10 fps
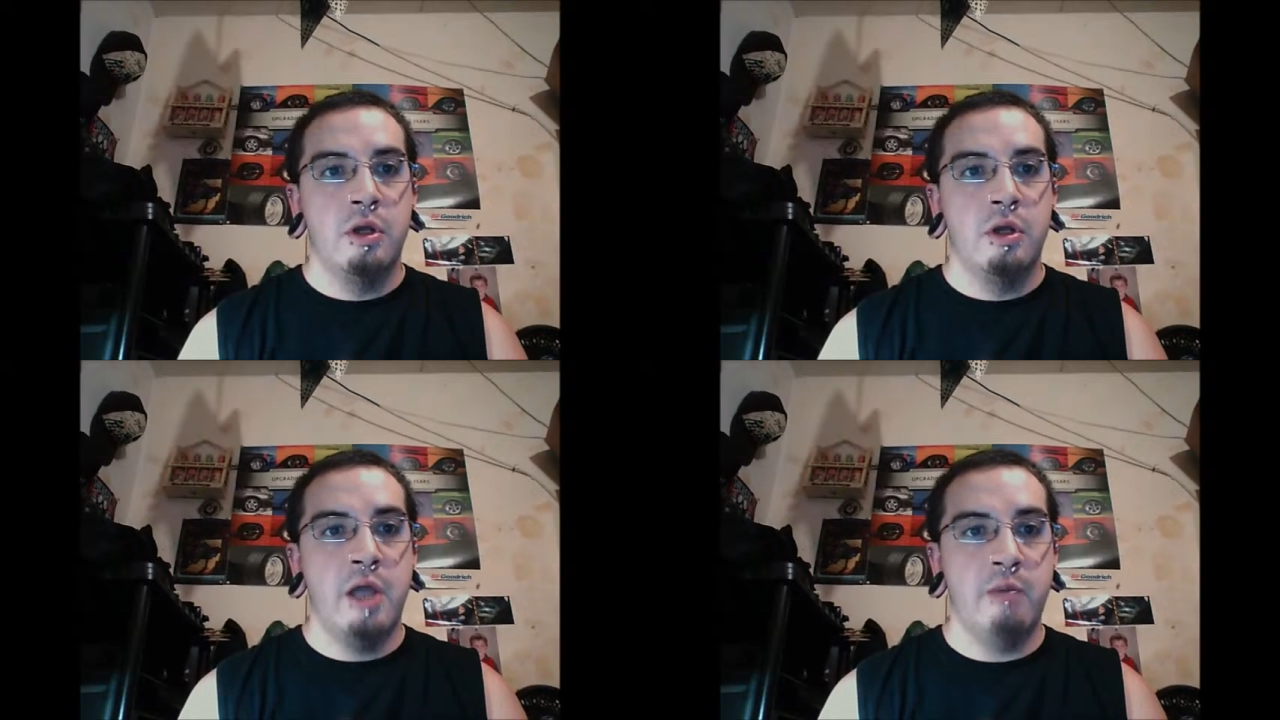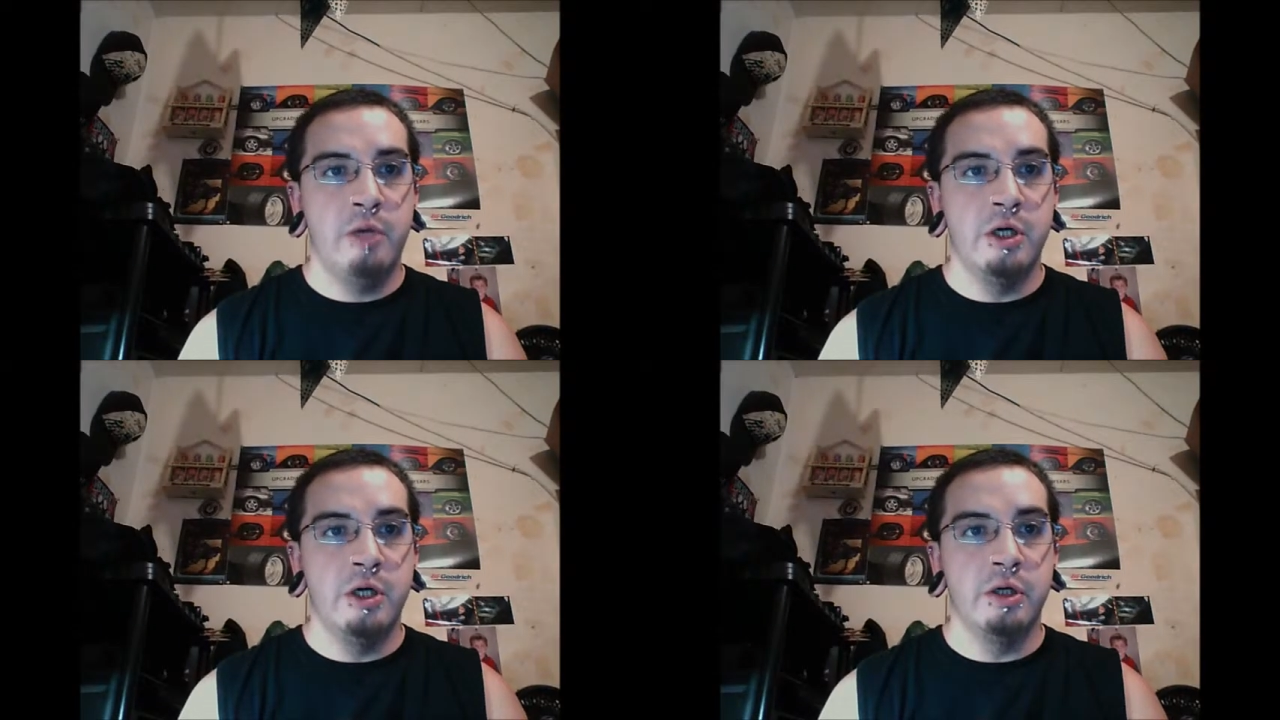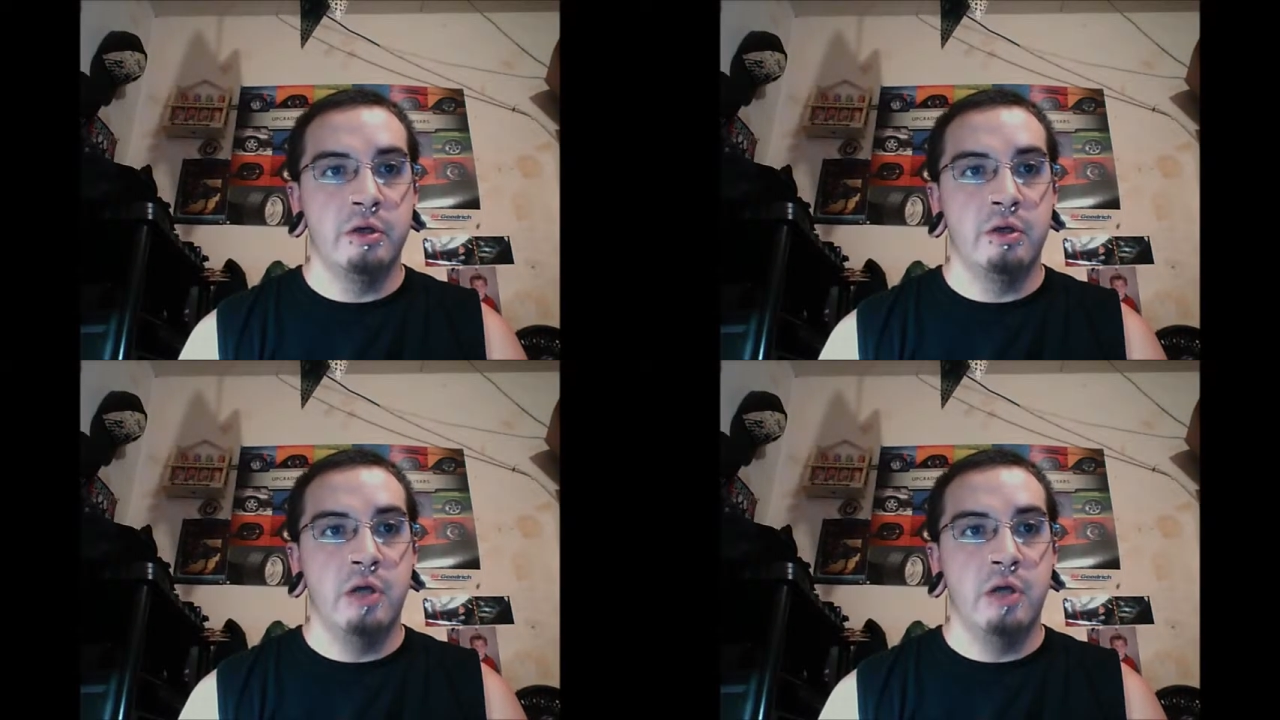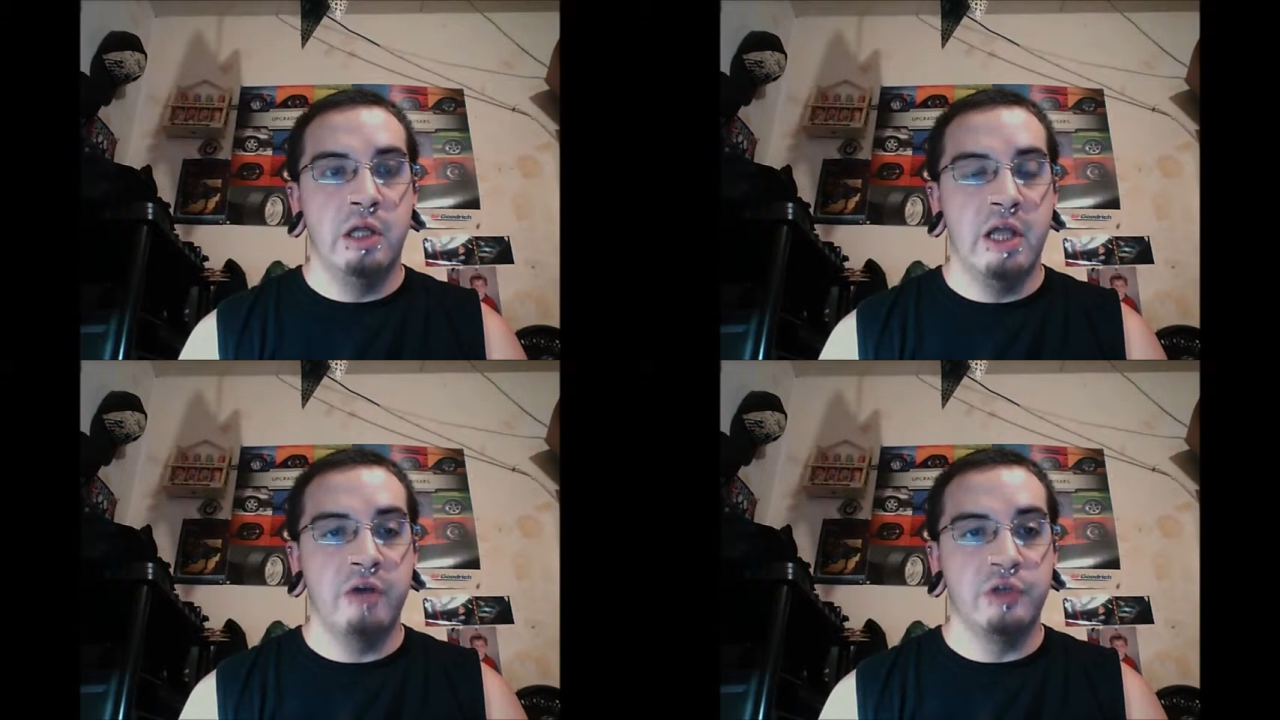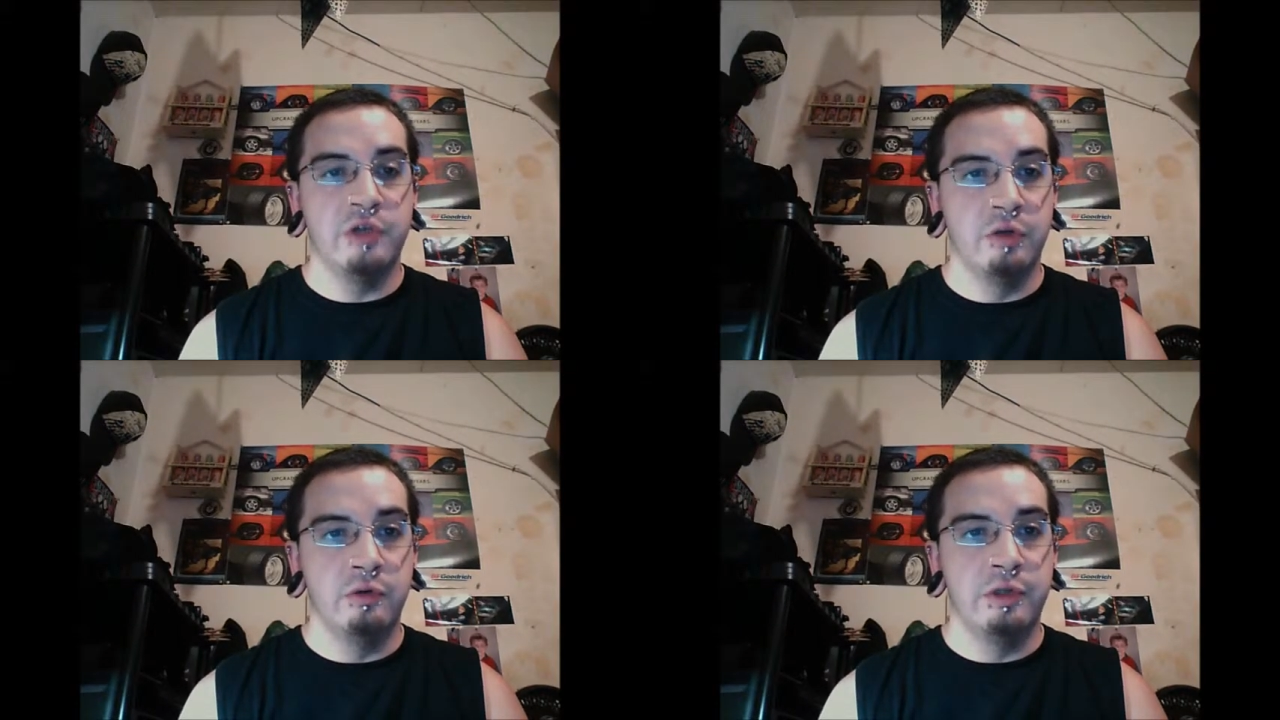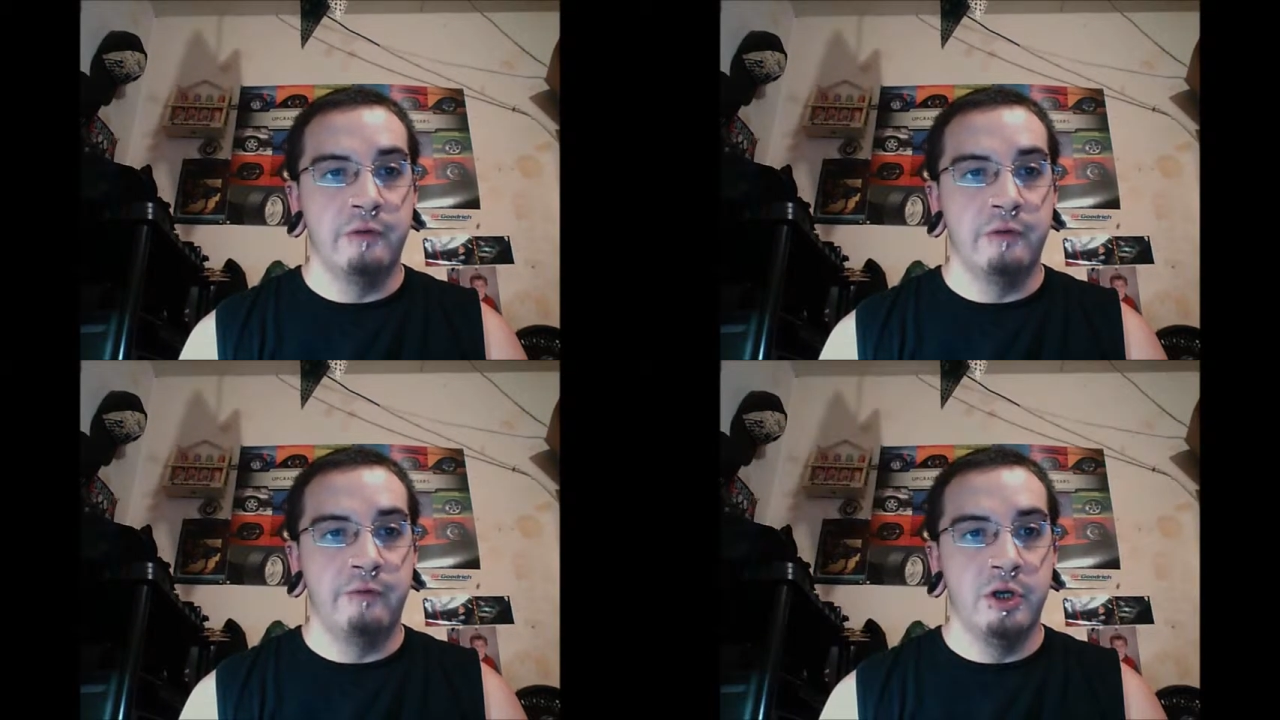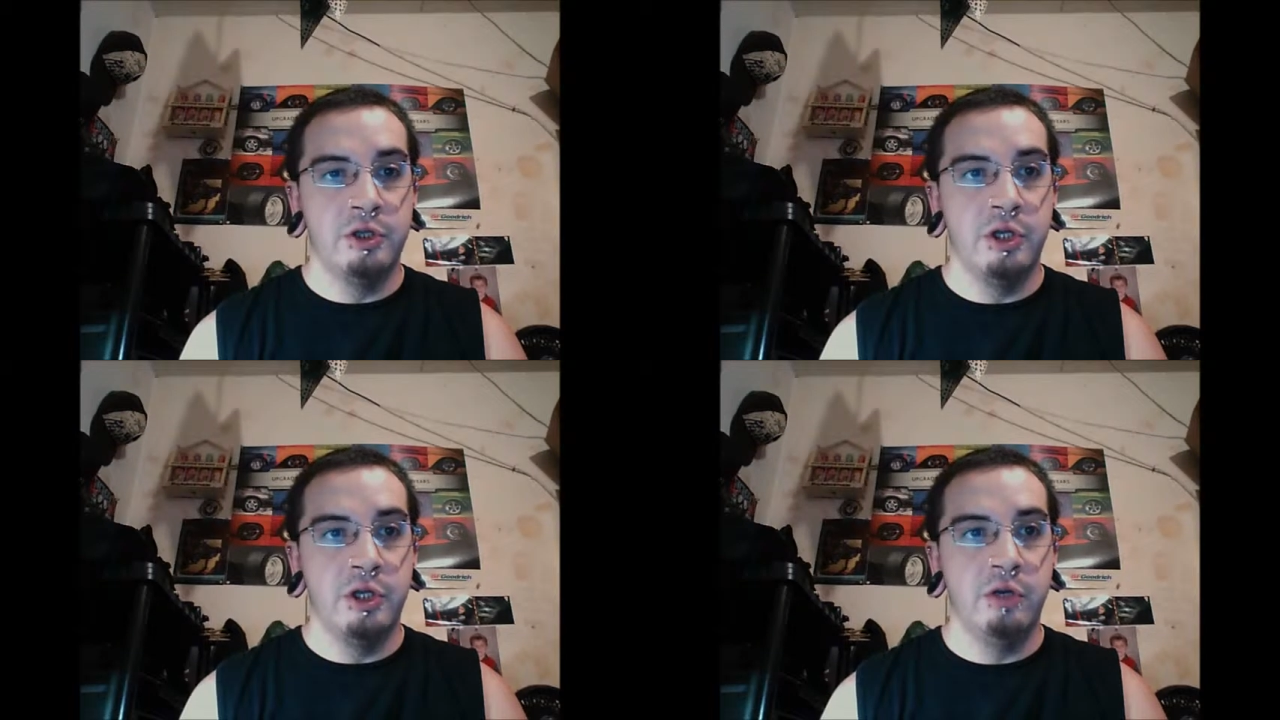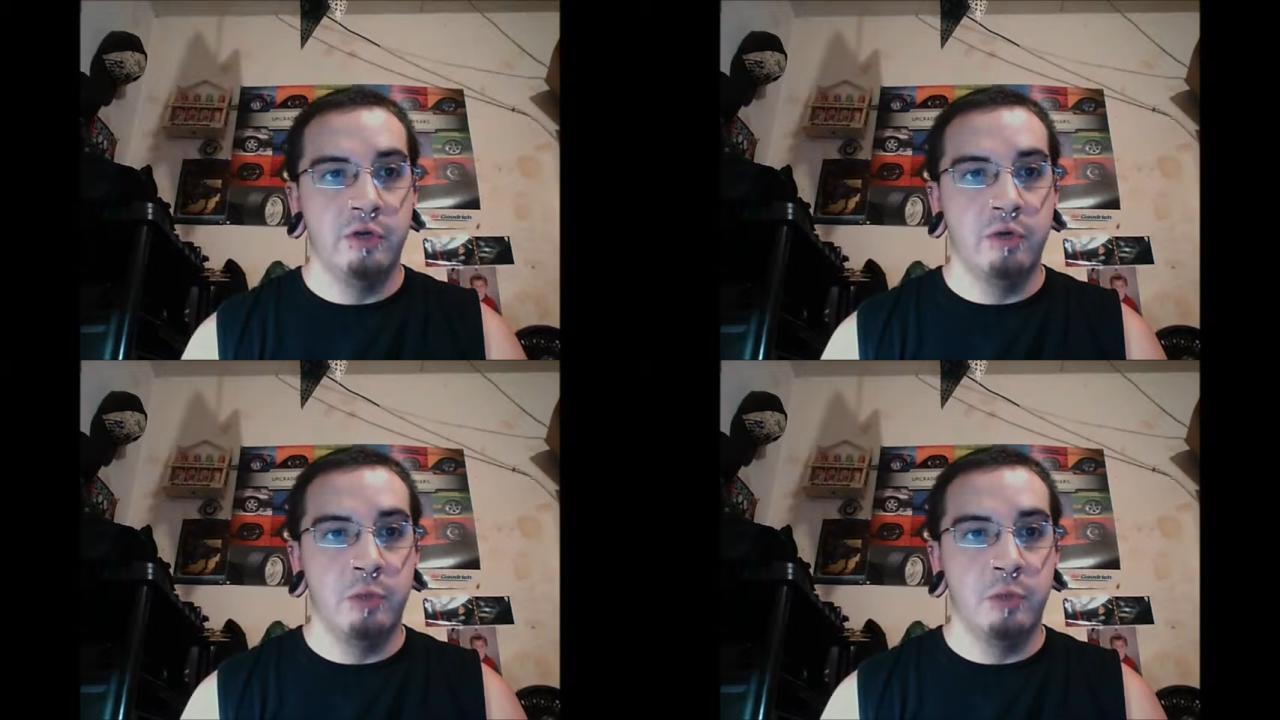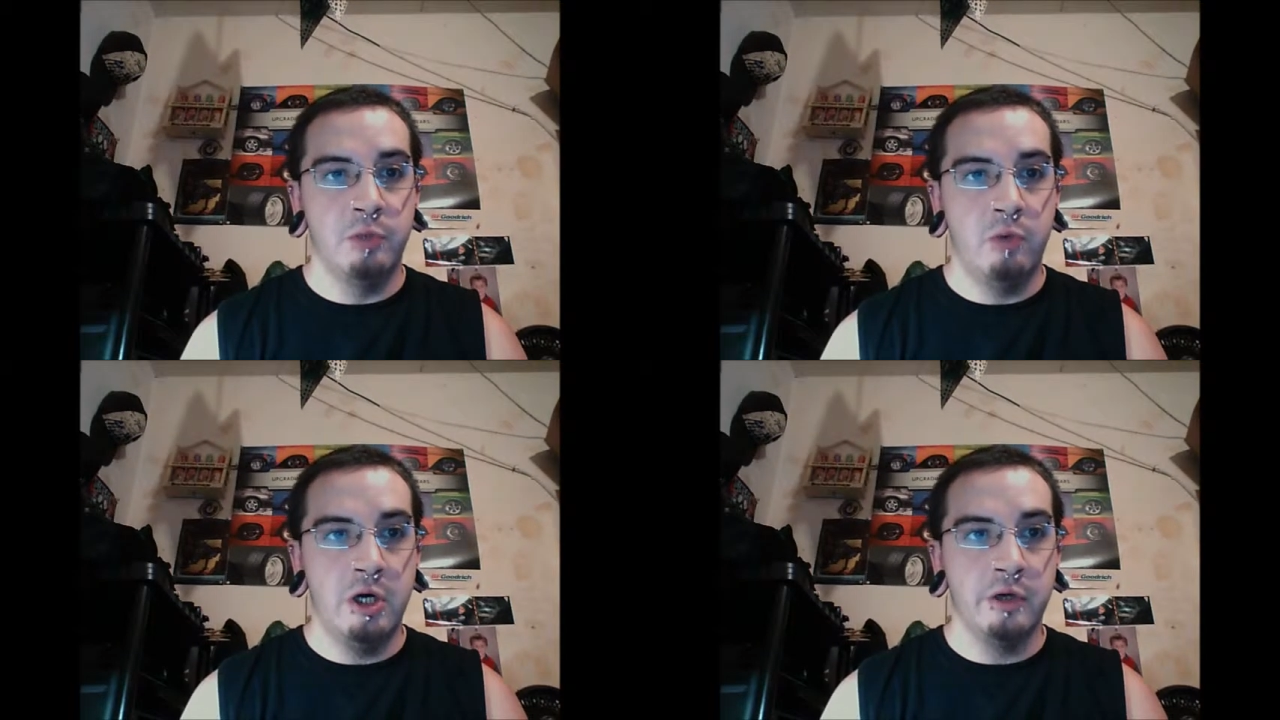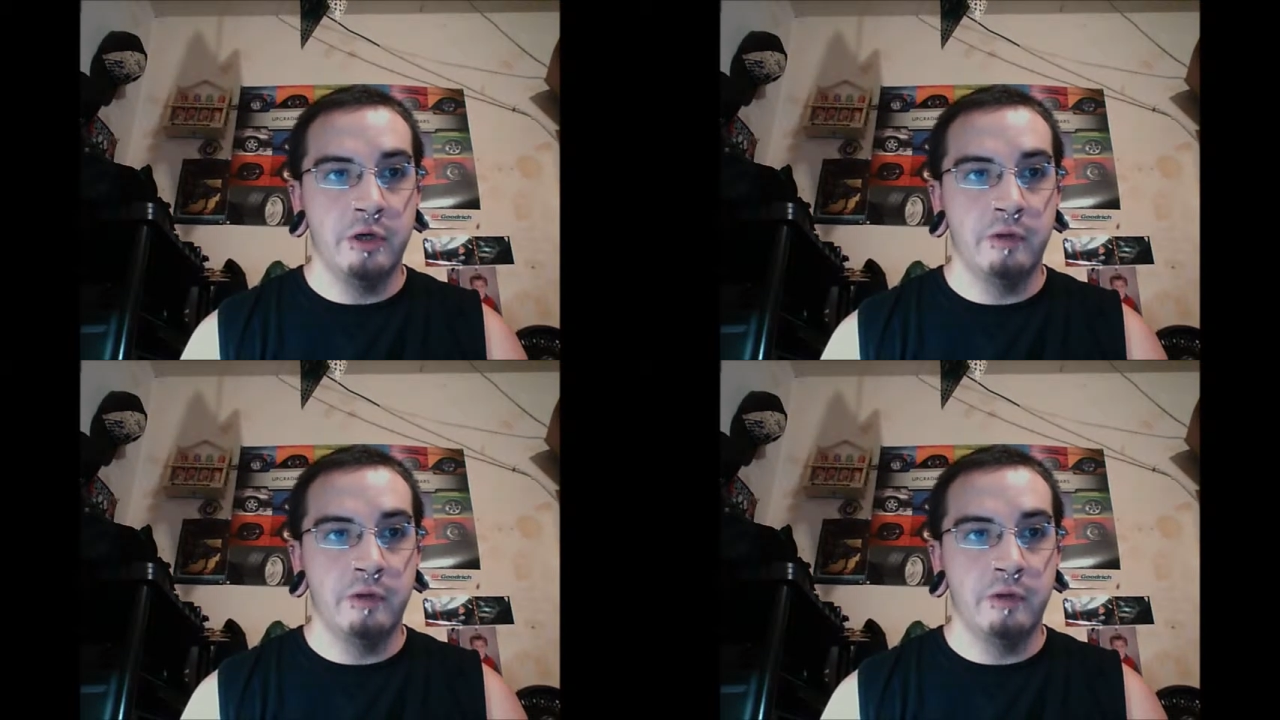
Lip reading: That part allows you to fill the unit with water.